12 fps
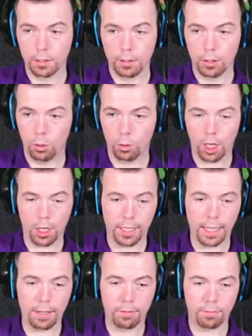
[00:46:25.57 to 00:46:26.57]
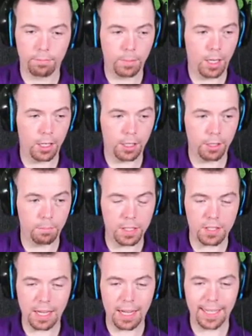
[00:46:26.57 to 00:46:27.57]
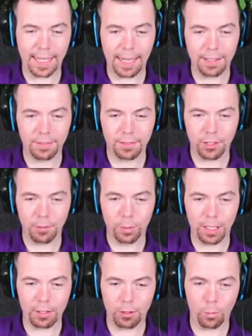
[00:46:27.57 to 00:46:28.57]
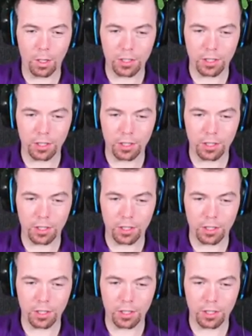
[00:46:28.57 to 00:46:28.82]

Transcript: All gone again, Mark. You missed out again. You went. There was a